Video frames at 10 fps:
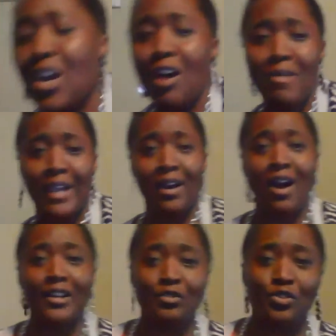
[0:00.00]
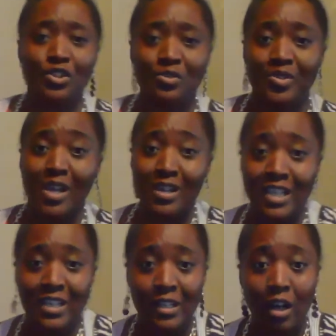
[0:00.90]
me, "Oh my God, you juice
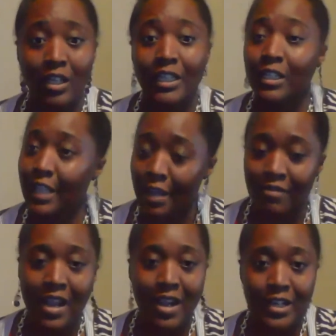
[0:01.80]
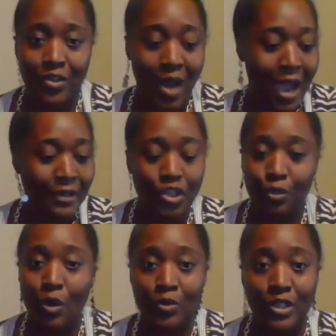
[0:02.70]
onion and garlic?" You're damn right, I do. I
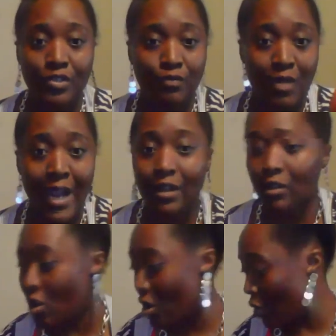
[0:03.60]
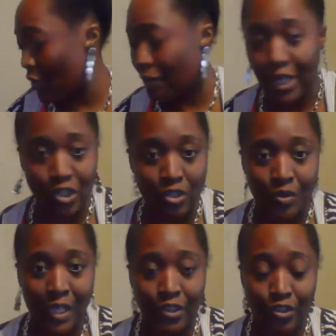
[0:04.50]
throw this right along with my
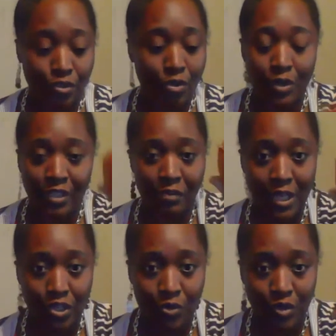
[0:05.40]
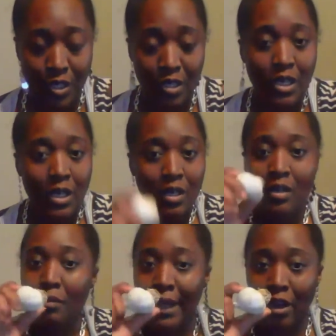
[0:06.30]
juice. I just throw this in my juicer,
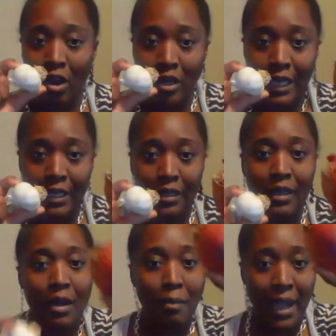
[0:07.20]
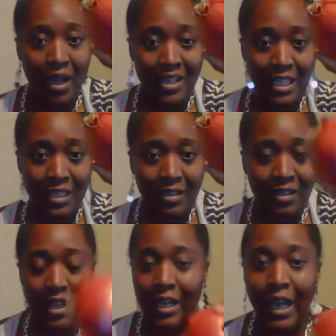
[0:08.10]
my garlic, my
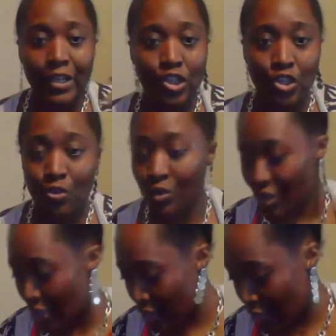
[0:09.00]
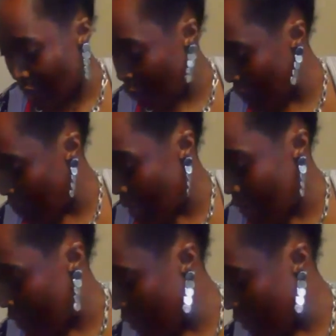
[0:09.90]
onion, and I juice these stuff with my